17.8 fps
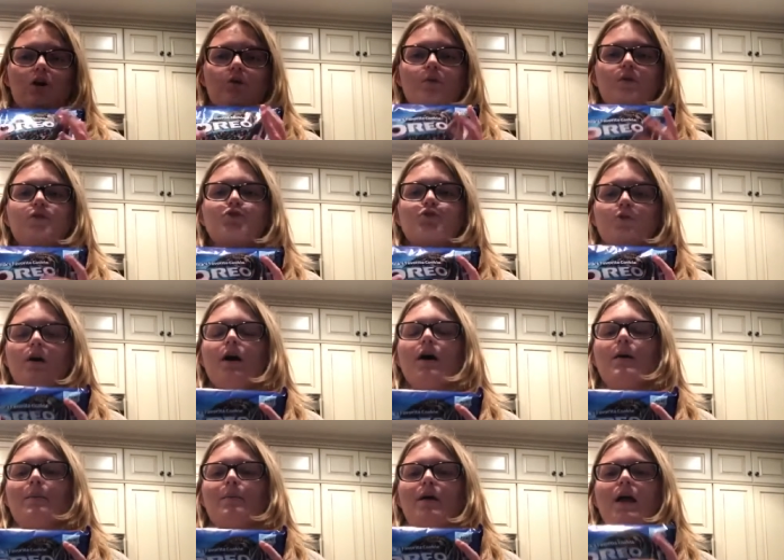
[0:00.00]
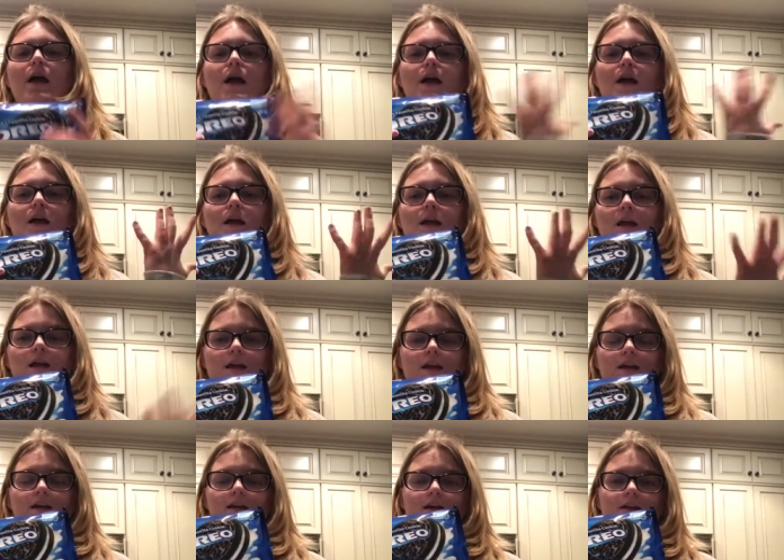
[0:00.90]
are going to come
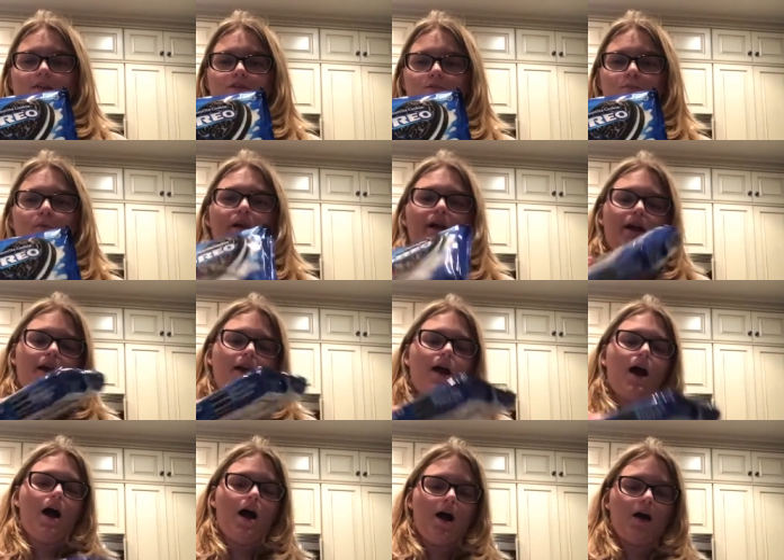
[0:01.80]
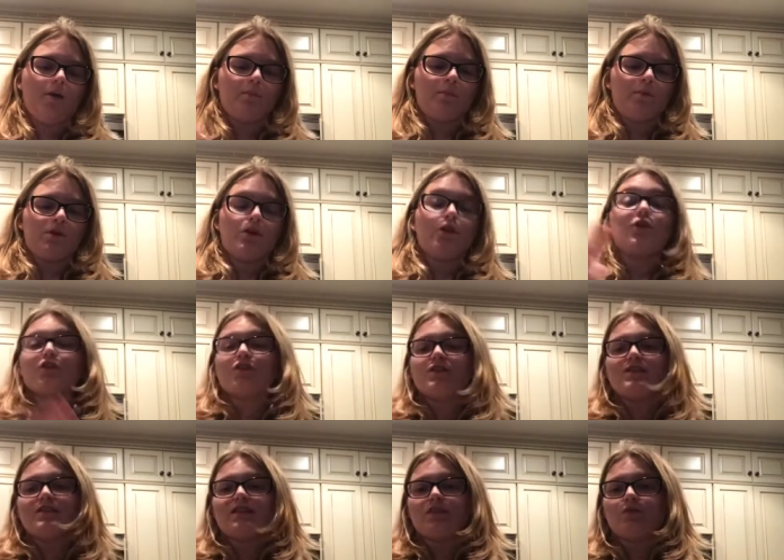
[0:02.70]
into play.
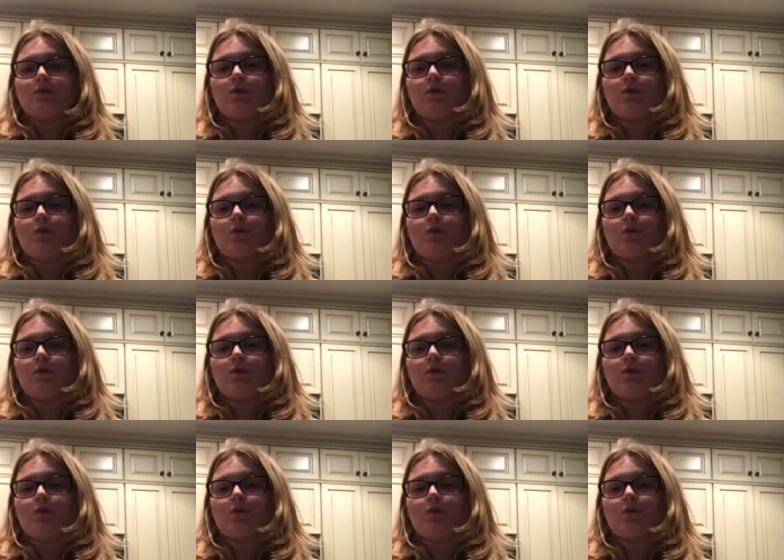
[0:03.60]
36